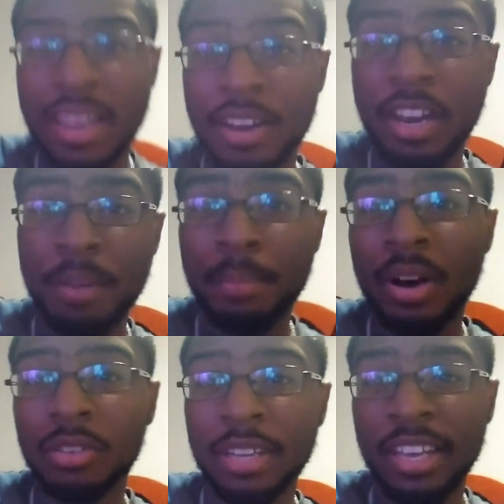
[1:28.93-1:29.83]
Standing
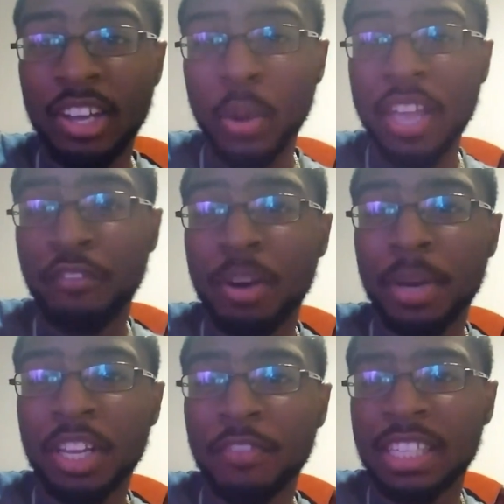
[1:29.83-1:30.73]
up all day, waiting
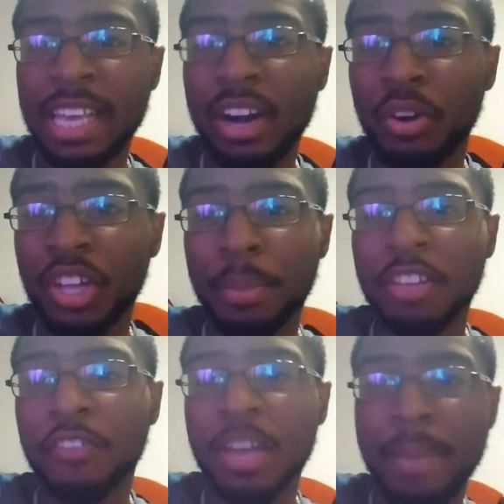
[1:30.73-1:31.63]
for a motherfucker saddle on your
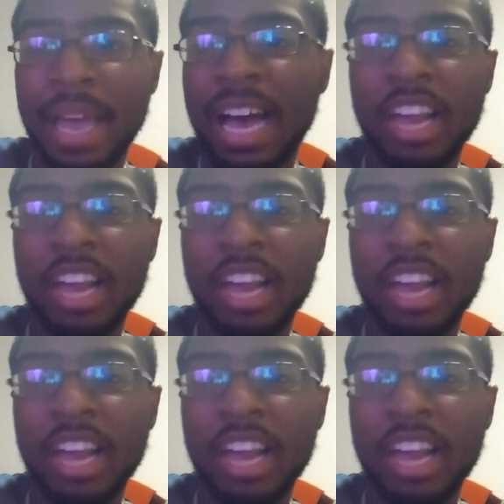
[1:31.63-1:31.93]
motherfucking back.